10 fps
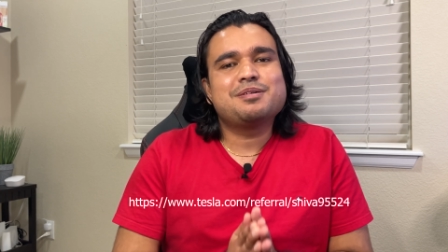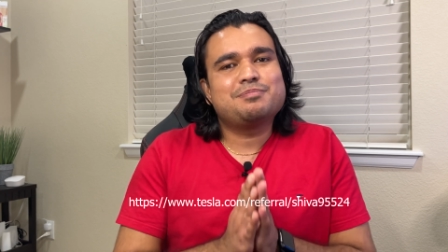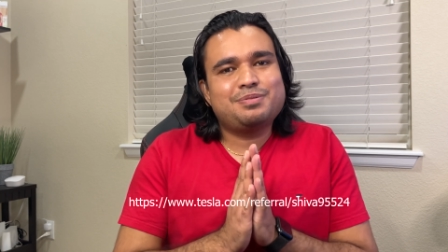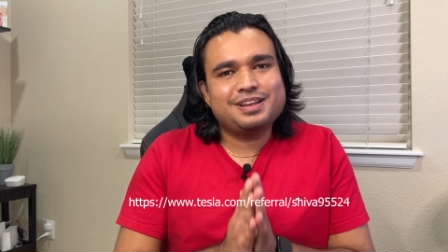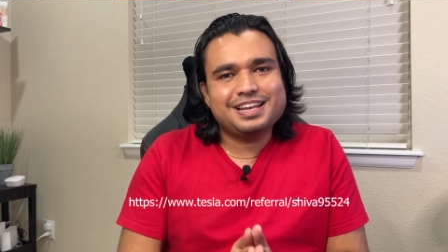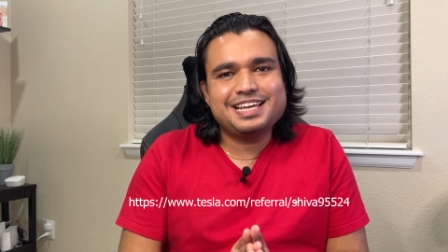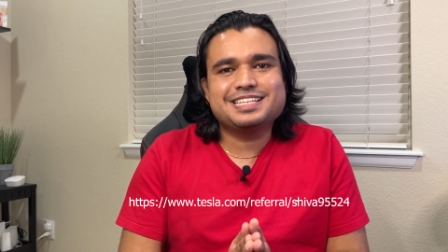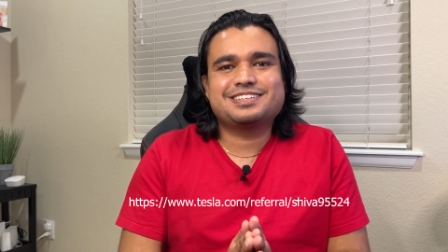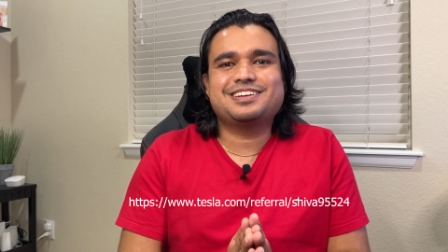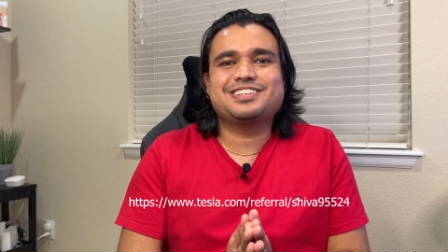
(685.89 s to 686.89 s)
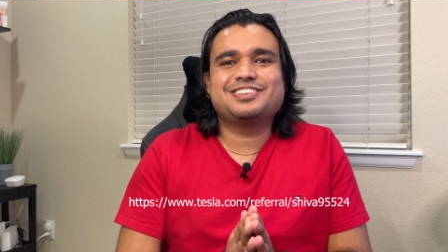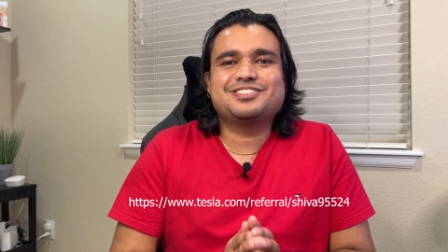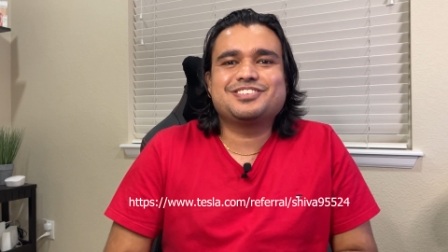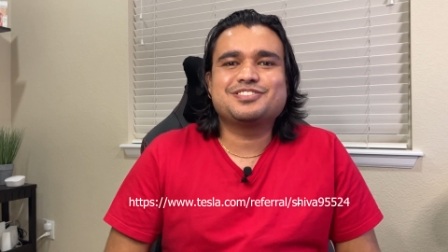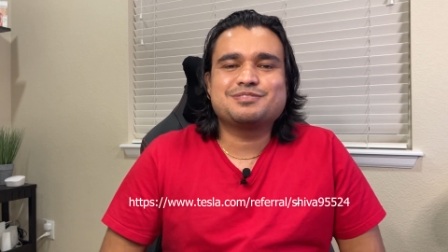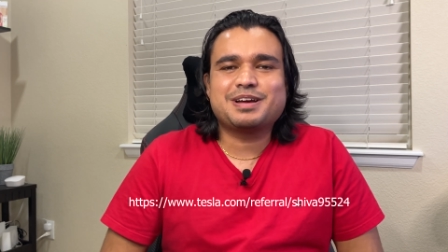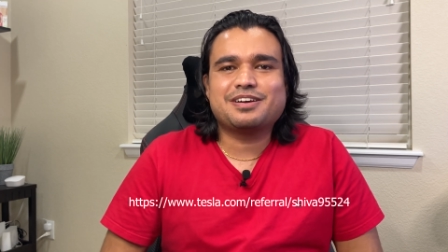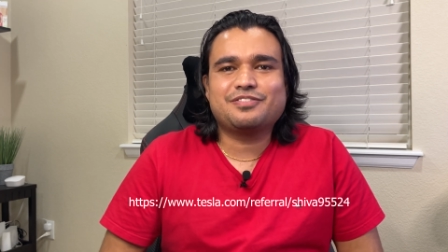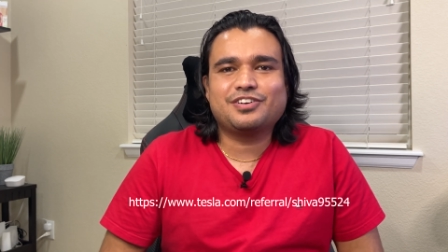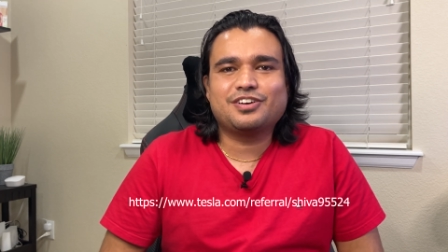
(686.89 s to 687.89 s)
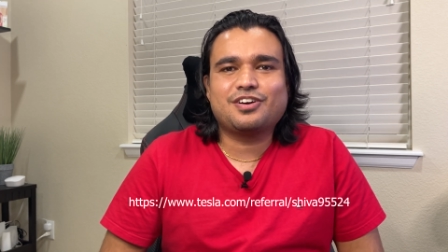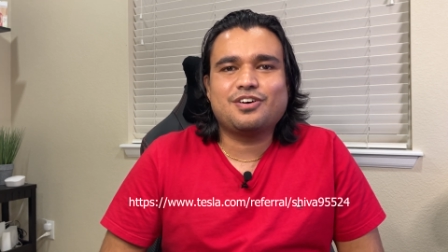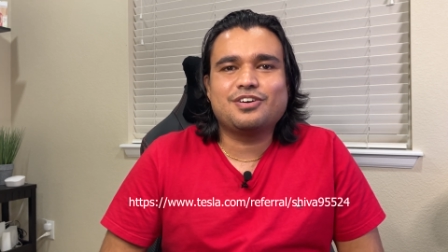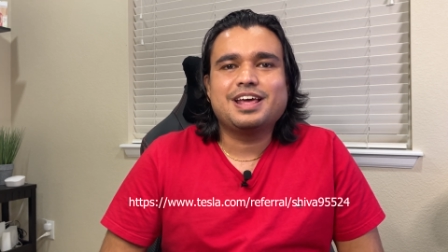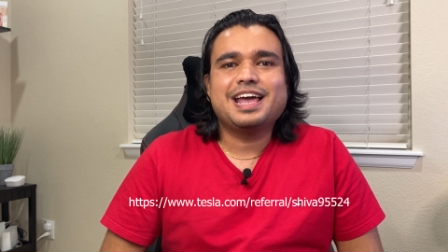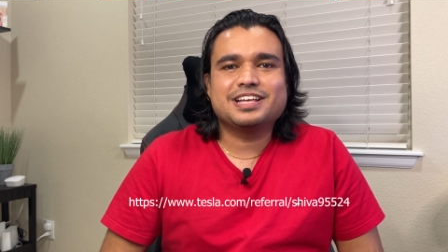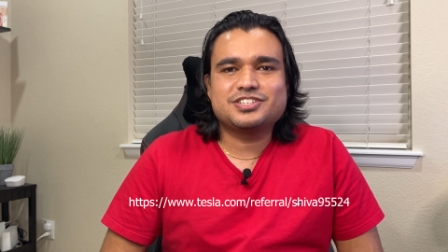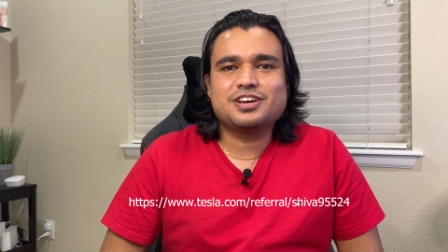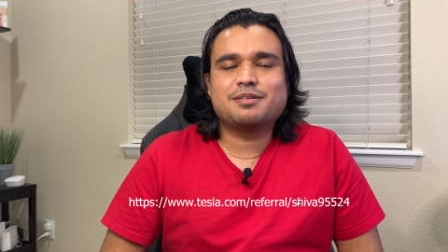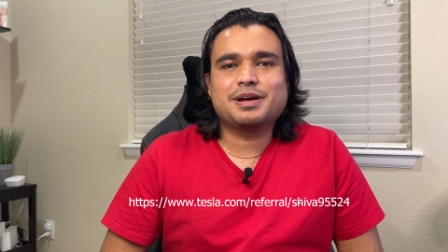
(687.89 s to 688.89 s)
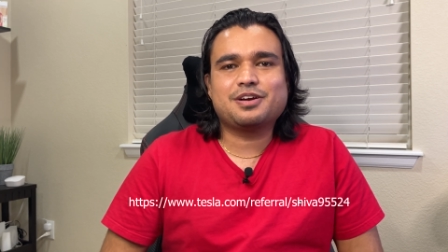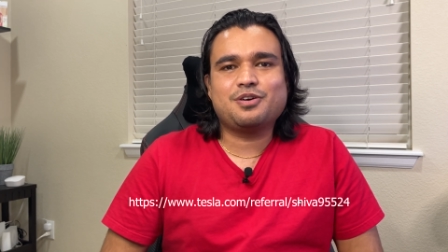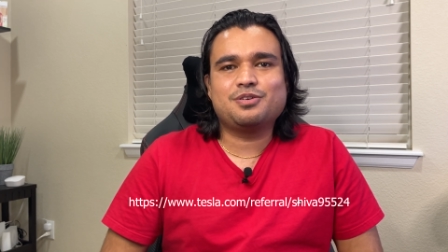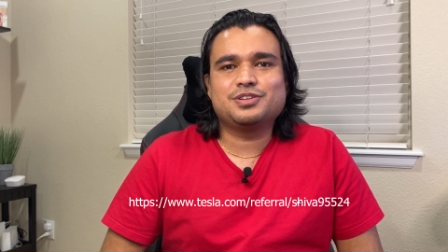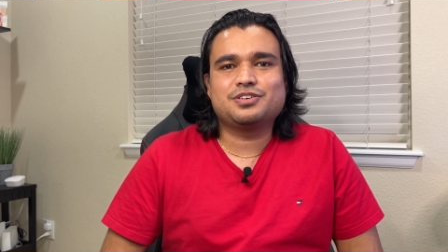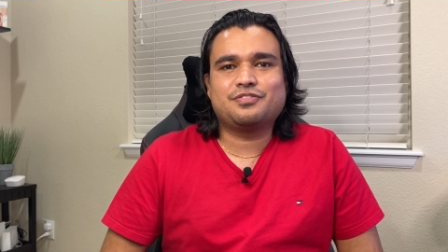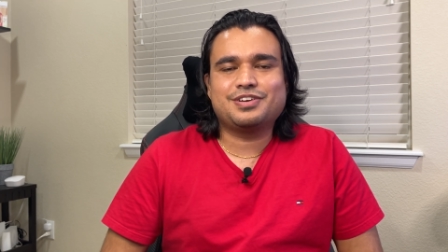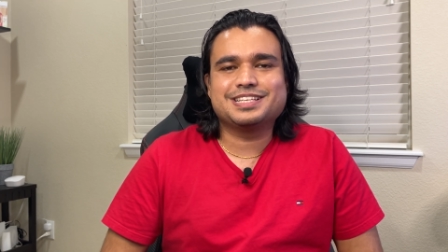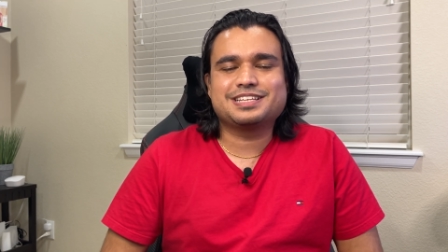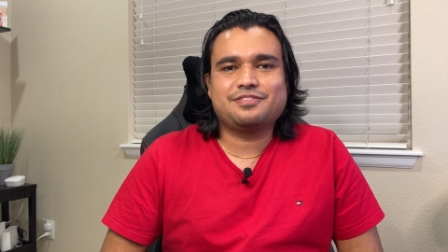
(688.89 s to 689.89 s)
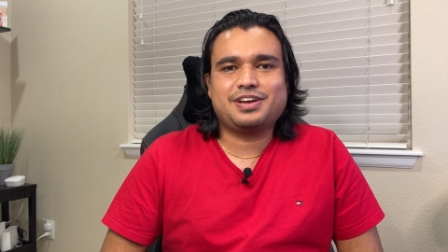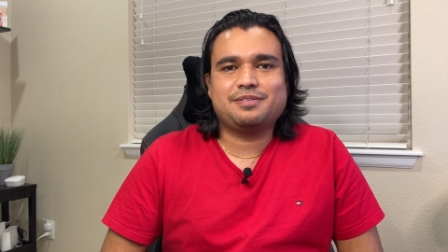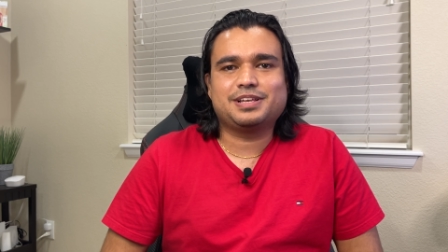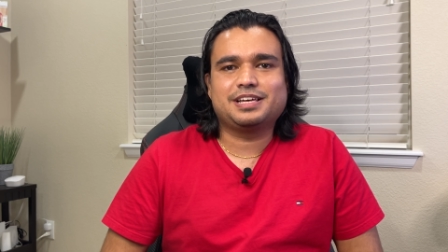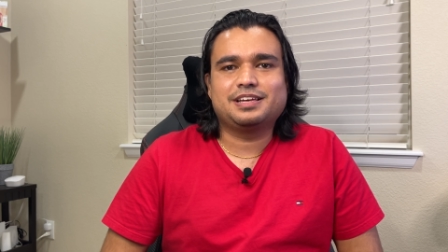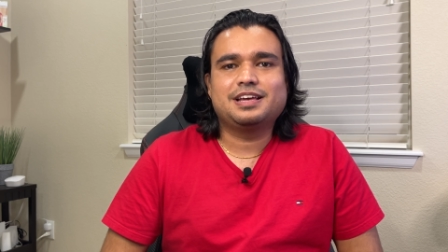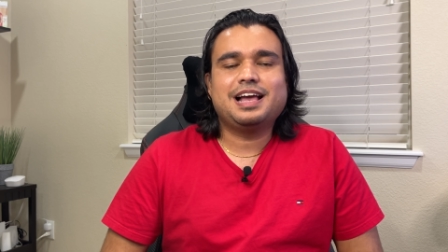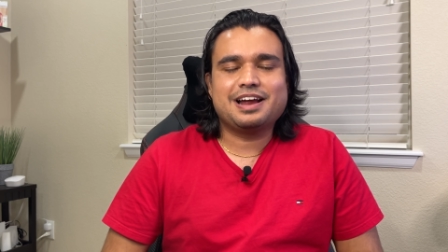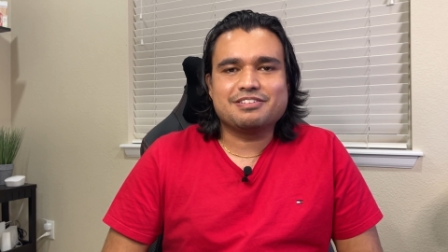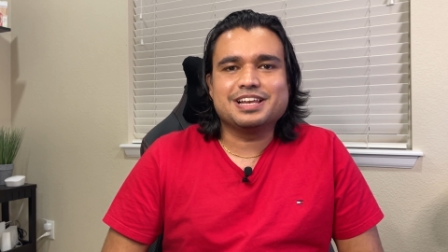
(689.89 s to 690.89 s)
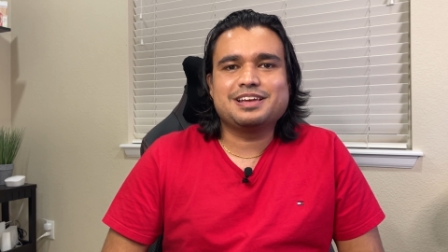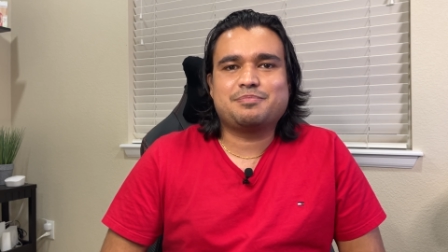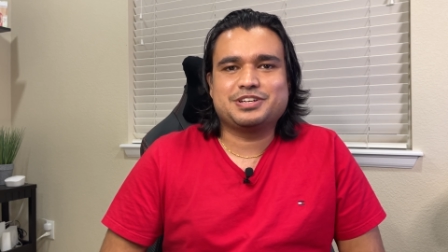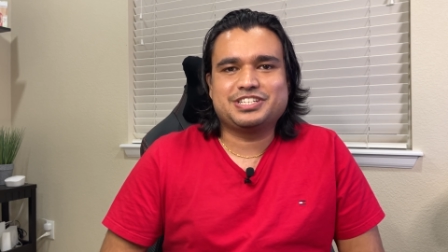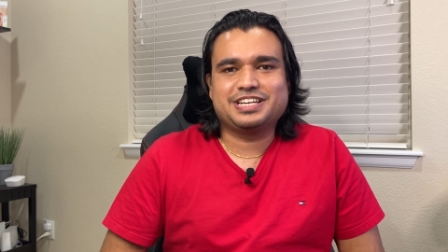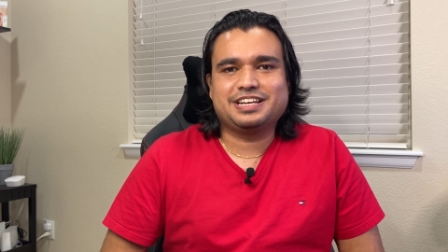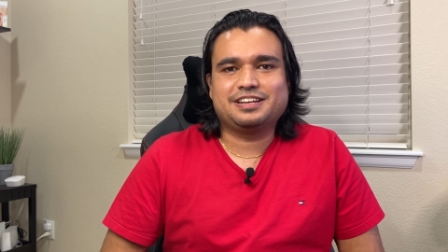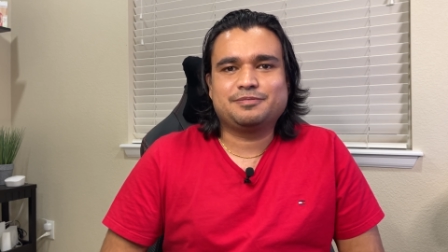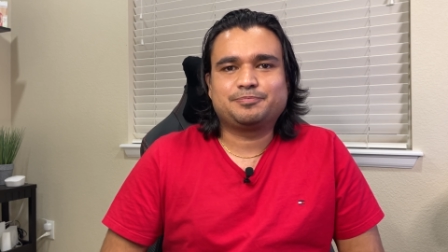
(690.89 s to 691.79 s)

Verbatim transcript: Please continue to use my referral code and share my code with your friends and family. I really appreciate it.